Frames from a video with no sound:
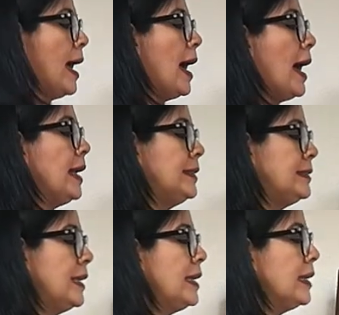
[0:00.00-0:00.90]
I
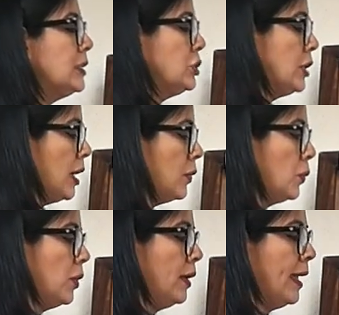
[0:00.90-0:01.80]
take a
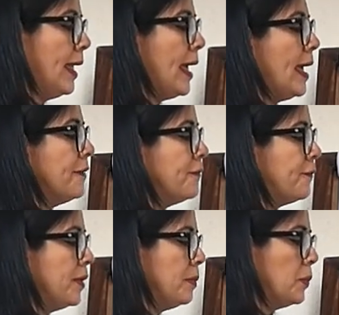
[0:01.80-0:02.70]
shower
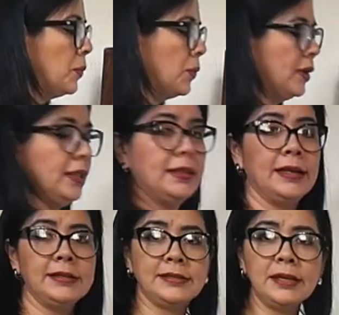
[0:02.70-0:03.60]
every morning.
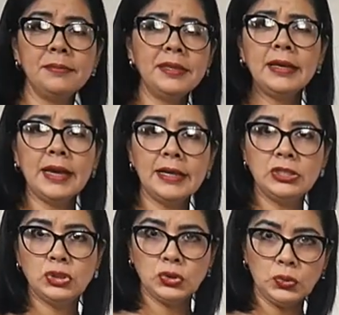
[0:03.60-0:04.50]
That is something
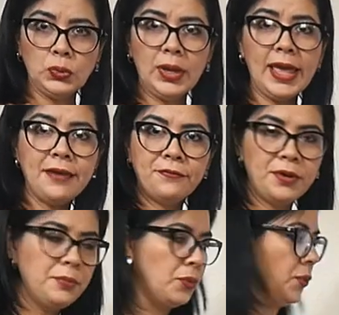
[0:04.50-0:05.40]
I do
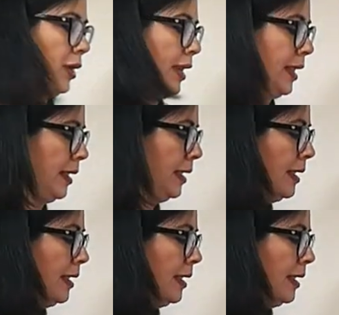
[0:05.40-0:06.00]
every morning.